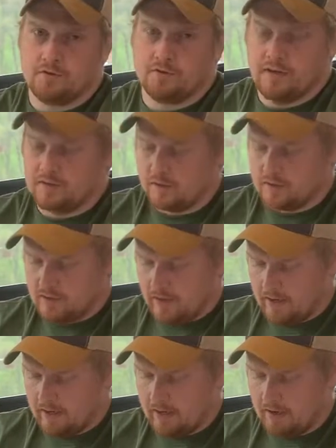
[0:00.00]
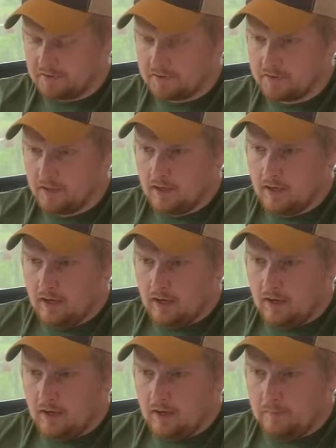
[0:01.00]
around these slide outs,
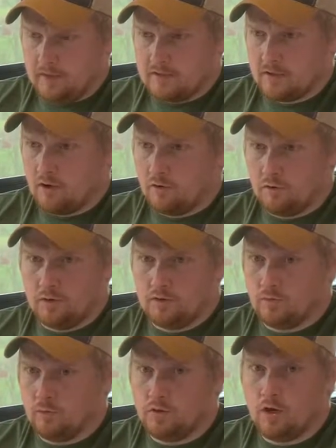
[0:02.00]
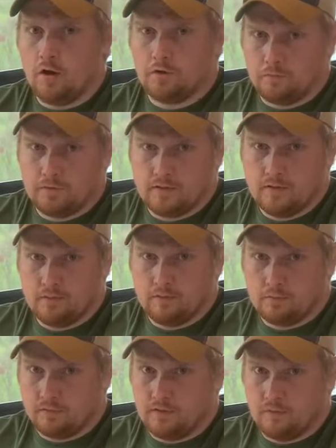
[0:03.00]
it's not going to 100%
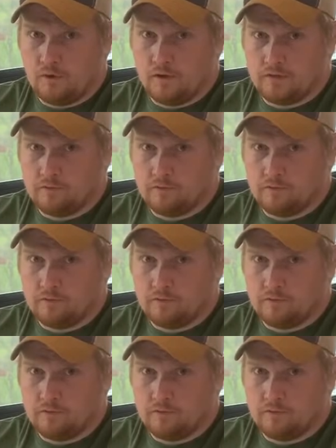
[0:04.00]
prevent water